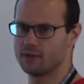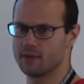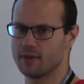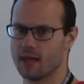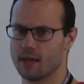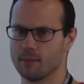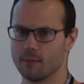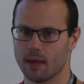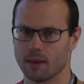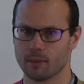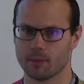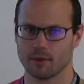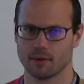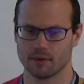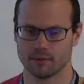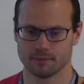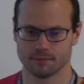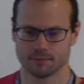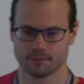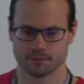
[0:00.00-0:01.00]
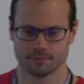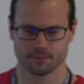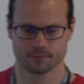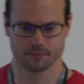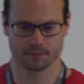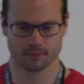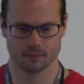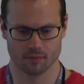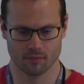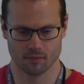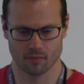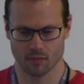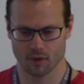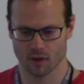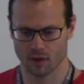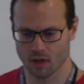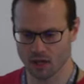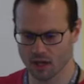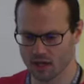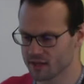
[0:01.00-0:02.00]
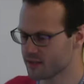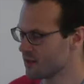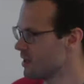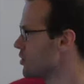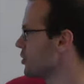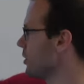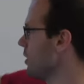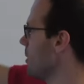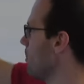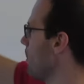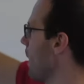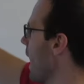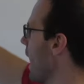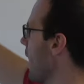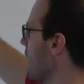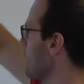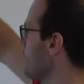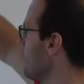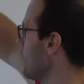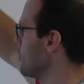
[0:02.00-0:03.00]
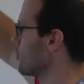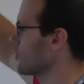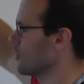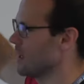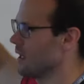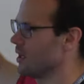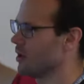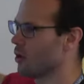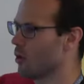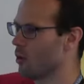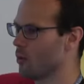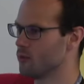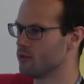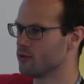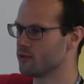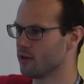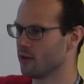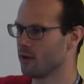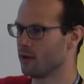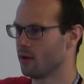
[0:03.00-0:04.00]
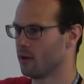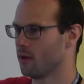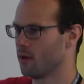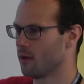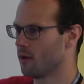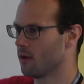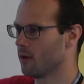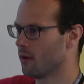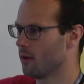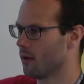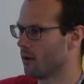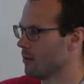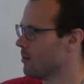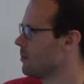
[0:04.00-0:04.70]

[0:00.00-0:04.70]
to that map. And essentially the path of the tree encodes, uh,